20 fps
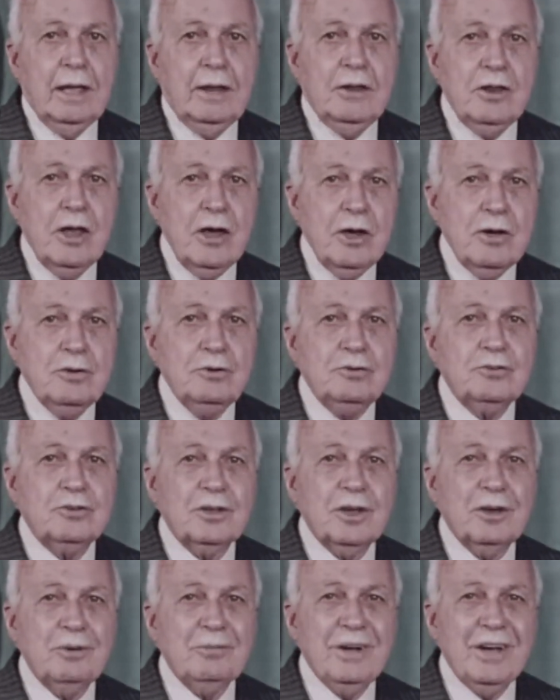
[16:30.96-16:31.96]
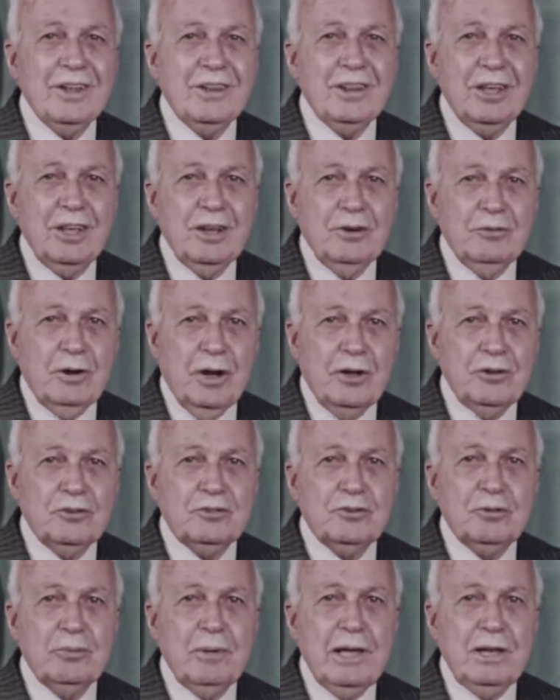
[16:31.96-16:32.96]
Nodes where the
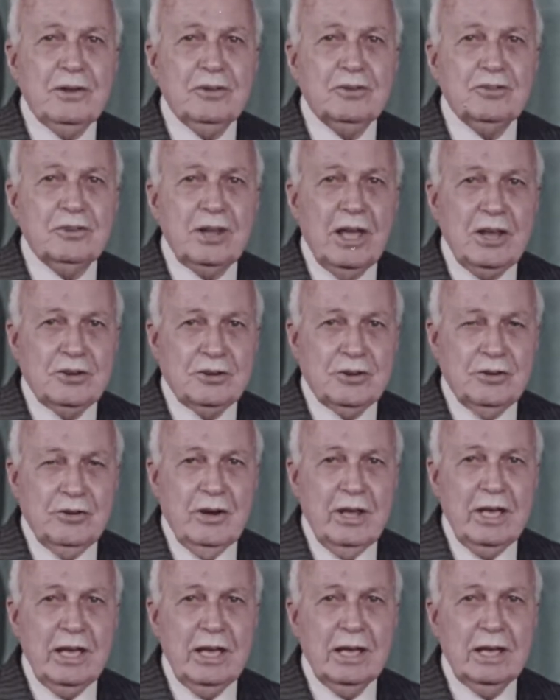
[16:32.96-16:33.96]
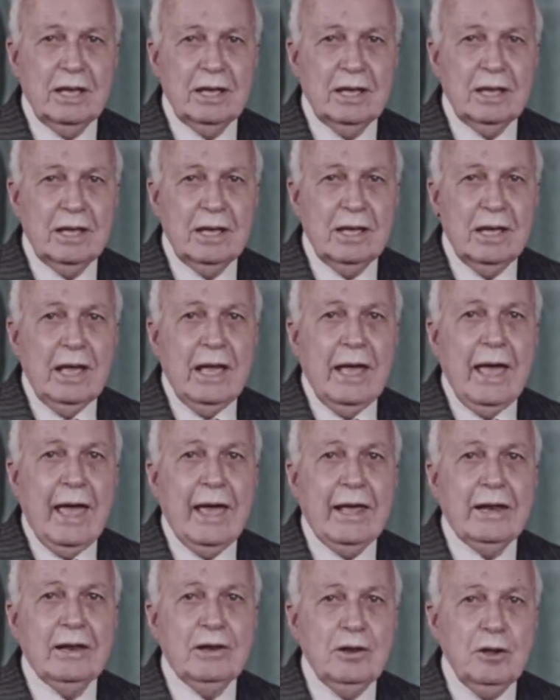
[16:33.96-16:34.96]
rods remain stationary,
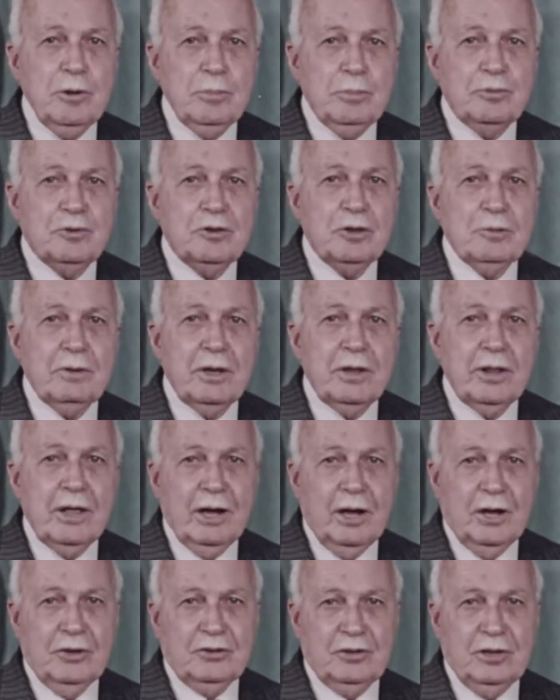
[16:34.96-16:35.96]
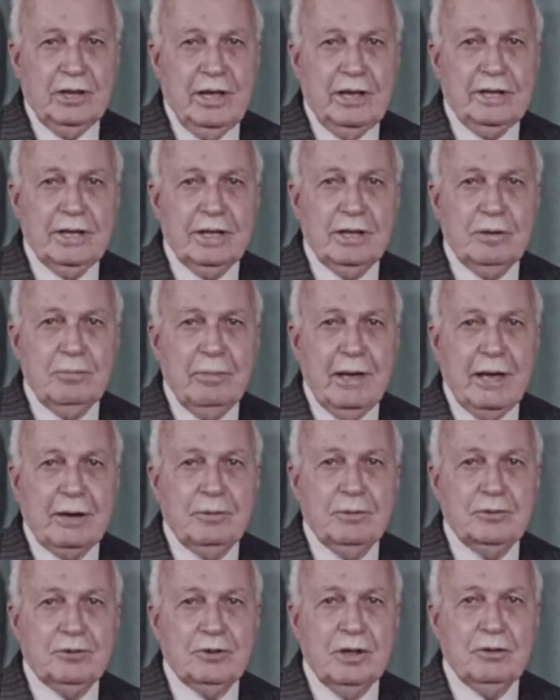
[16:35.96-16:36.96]
and loops where they're oscillating
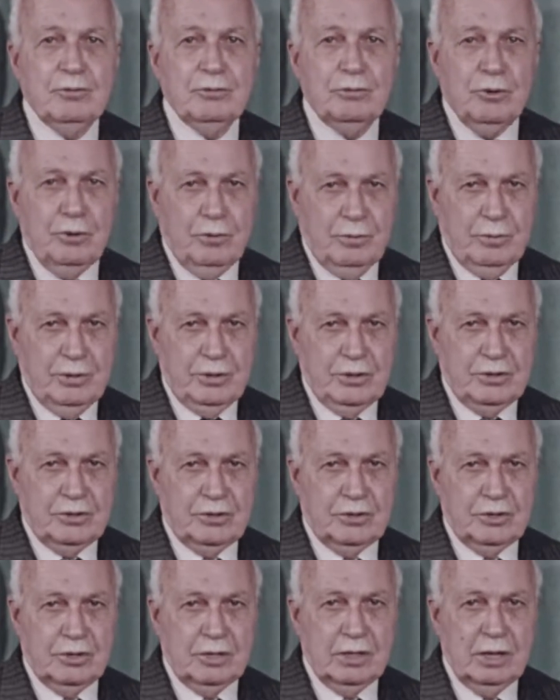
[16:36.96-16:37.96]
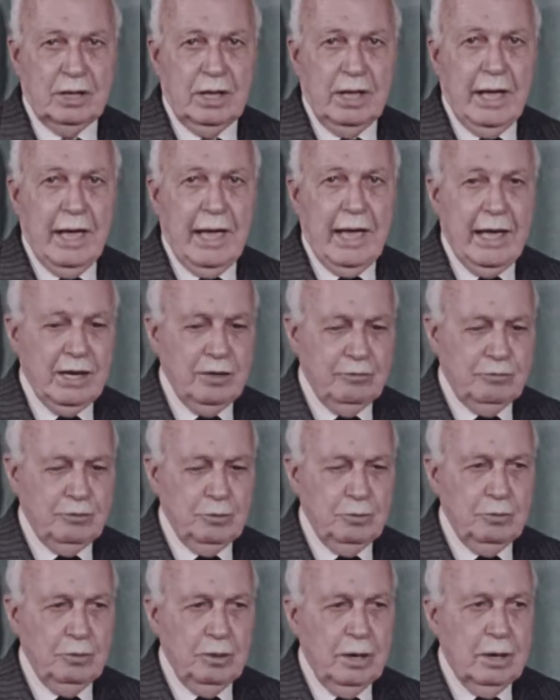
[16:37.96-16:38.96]
backwards and forwards. And if
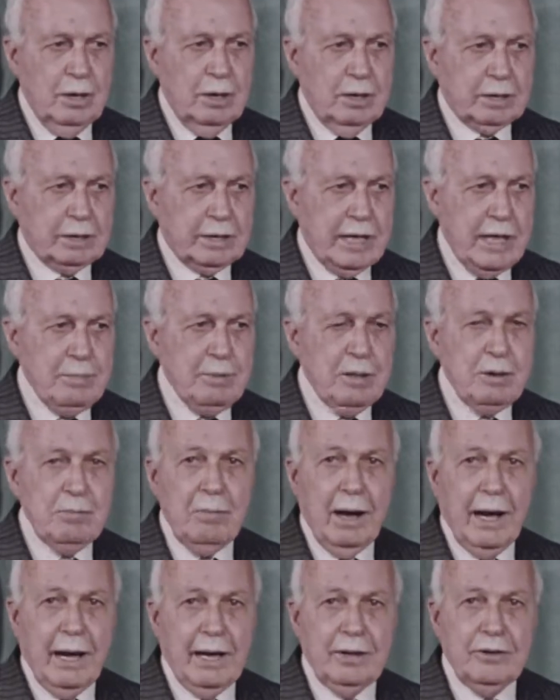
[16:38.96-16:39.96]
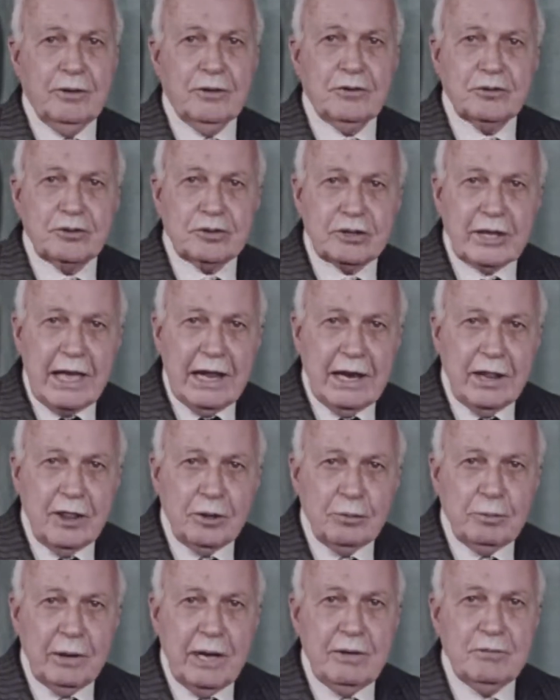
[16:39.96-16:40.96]
you keep in mind the scale
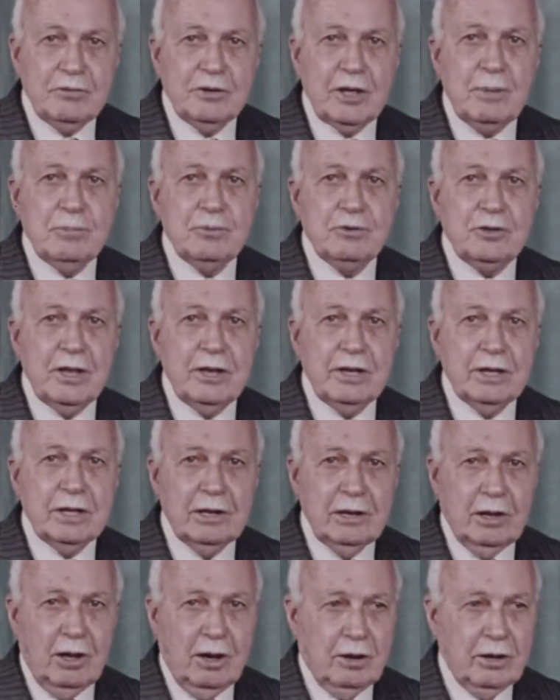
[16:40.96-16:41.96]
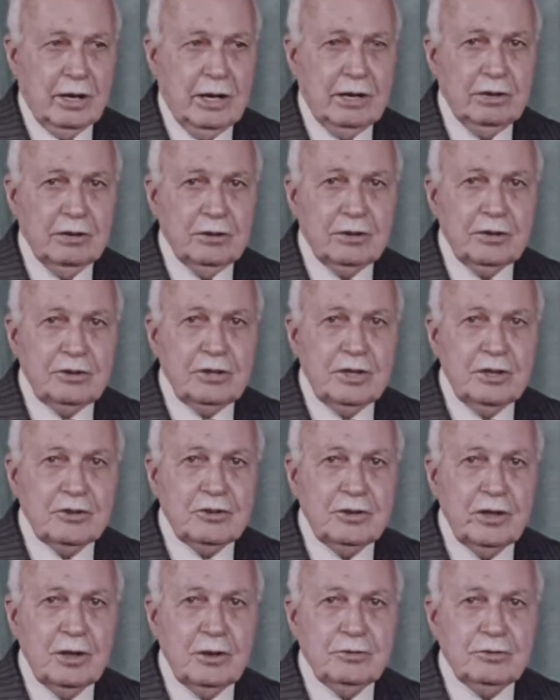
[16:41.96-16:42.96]
of the waves I'm sending along and look at
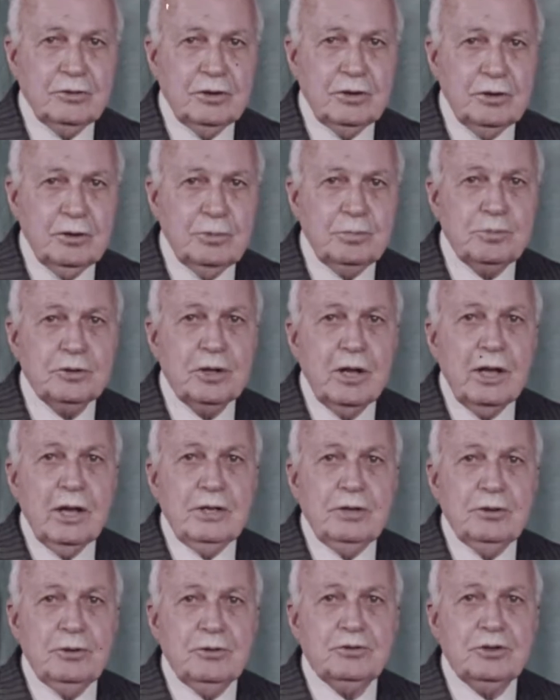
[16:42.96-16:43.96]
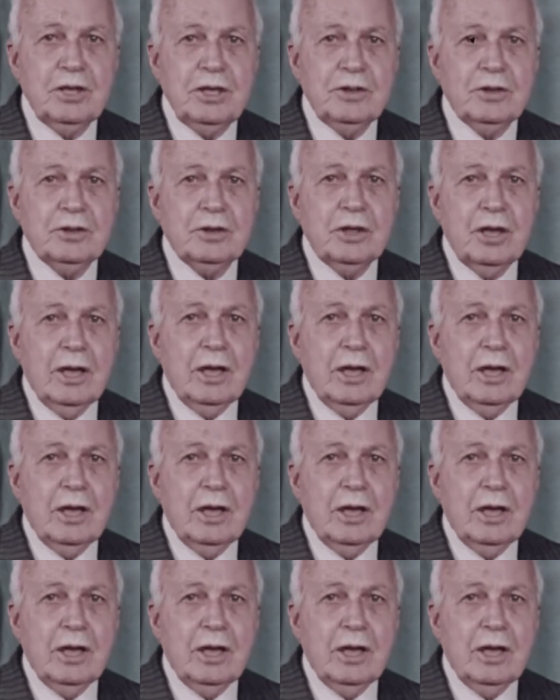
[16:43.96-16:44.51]
these nodes and loops, you'll see that